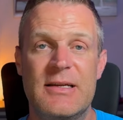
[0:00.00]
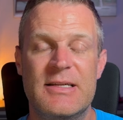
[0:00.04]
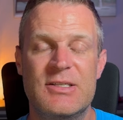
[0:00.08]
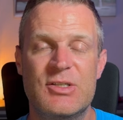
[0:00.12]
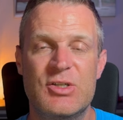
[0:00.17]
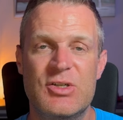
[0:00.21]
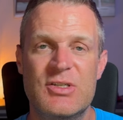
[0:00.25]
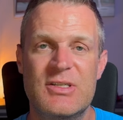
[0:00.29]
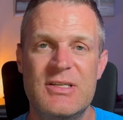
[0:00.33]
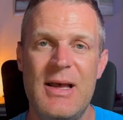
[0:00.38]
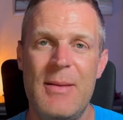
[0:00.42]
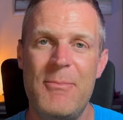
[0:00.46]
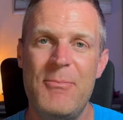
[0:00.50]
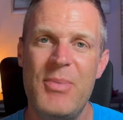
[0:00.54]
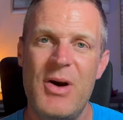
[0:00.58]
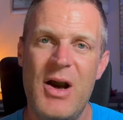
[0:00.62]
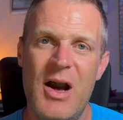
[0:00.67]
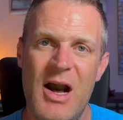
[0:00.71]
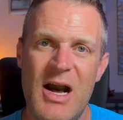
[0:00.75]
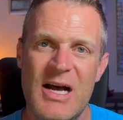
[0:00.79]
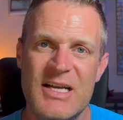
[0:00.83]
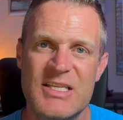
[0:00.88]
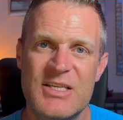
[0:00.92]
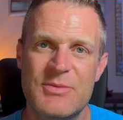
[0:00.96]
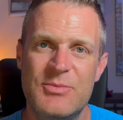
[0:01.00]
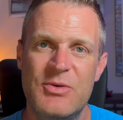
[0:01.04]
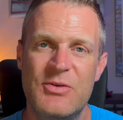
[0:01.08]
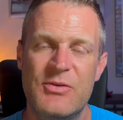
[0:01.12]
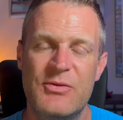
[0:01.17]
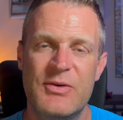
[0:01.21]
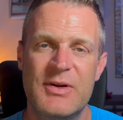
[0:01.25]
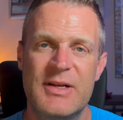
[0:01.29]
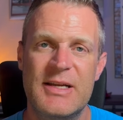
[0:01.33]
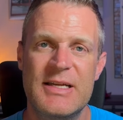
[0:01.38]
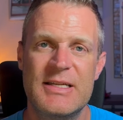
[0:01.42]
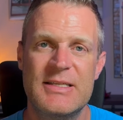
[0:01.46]
It's just not possible
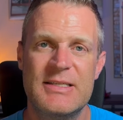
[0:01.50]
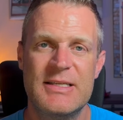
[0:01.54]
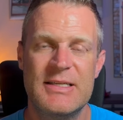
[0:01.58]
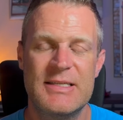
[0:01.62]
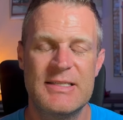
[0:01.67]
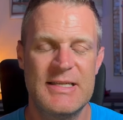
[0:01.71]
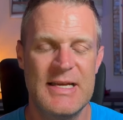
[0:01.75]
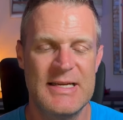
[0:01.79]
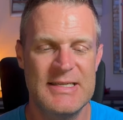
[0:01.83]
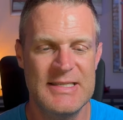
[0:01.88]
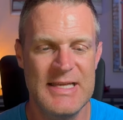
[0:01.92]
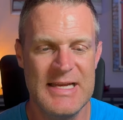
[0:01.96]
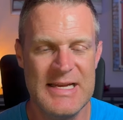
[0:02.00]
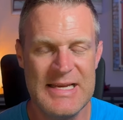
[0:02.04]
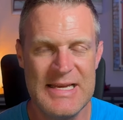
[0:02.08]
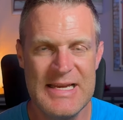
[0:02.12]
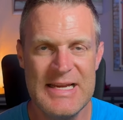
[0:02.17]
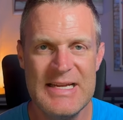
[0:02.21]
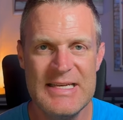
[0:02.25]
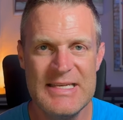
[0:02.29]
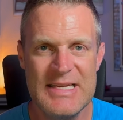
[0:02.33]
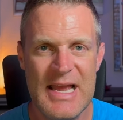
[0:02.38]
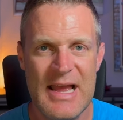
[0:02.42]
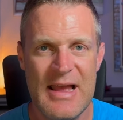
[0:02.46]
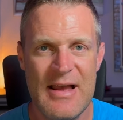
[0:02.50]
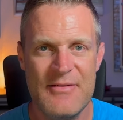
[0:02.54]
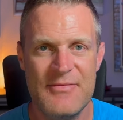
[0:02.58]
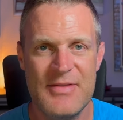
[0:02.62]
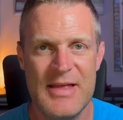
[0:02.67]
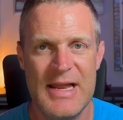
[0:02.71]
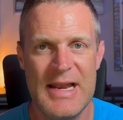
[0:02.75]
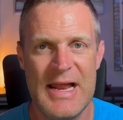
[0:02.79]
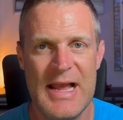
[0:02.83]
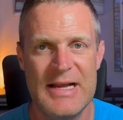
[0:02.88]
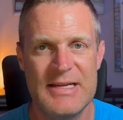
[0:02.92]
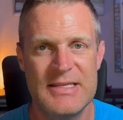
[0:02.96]
for kids these days. They need to have
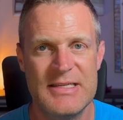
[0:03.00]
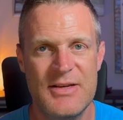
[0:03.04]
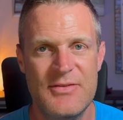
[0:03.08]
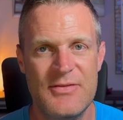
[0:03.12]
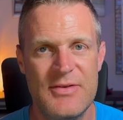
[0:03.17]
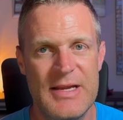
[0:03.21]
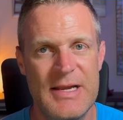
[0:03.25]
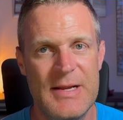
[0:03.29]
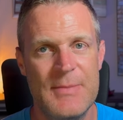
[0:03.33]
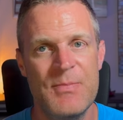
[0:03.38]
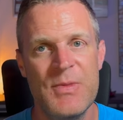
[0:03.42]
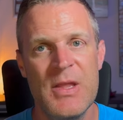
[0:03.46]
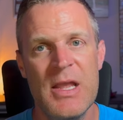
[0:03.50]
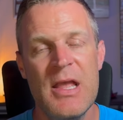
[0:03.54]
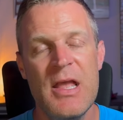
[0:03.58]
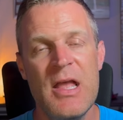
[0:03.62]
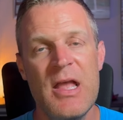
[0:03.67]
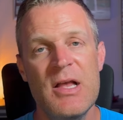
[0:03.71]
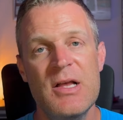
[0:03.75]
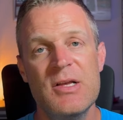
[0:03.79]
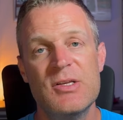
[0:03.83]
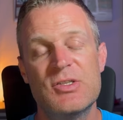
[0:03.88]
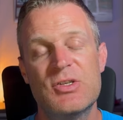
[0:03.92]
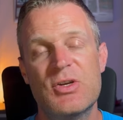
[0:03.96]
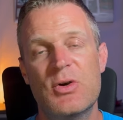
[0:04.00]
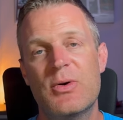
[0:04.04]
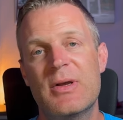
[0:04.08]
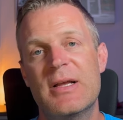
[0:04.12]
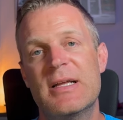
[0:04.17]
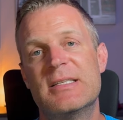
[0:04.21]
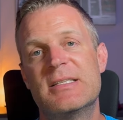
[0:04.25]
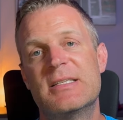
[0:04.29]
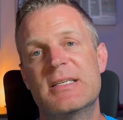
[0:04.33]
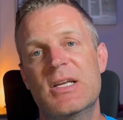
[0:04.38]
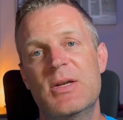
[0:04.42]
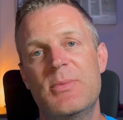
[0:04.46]
that activity. So
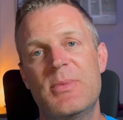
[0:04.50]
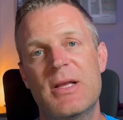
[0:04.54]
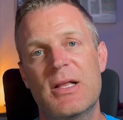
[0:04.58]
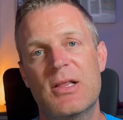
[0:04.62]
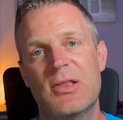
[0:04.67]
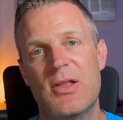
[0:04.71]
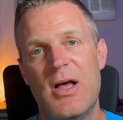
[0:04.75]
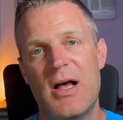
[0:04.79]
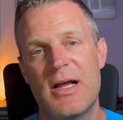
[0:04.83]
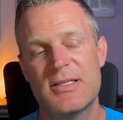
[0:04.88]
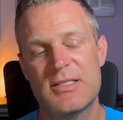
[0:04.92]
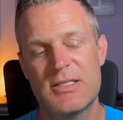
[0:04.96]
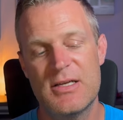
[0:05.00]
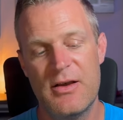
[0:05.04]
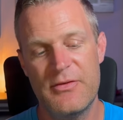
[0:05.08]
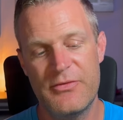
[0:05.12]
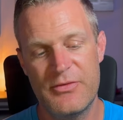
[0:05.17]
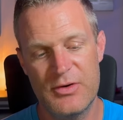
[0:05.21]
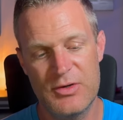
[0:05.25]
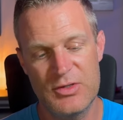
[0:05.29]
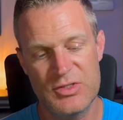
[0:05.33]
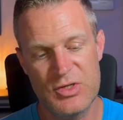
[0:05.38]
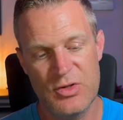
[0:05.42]
it's going to be a lot tougher.